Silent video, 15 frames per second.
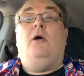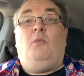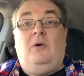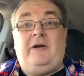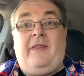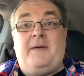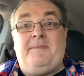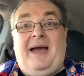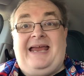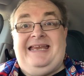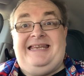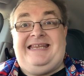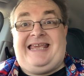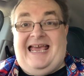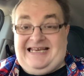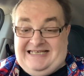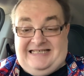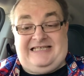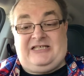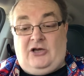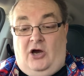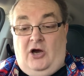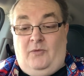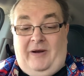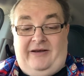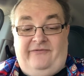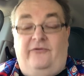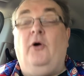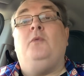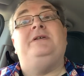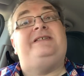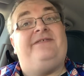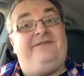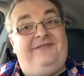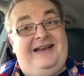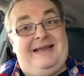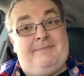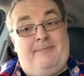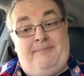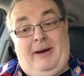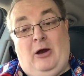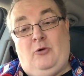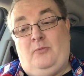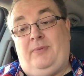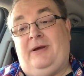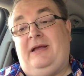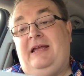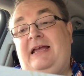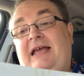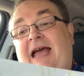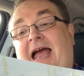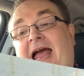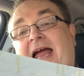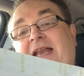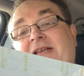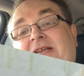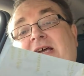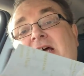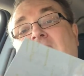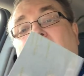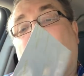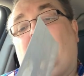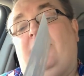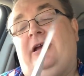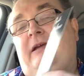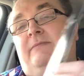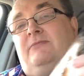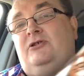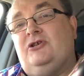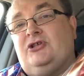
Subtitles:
One of the main guests that I went for was Philip Pope. And I got him to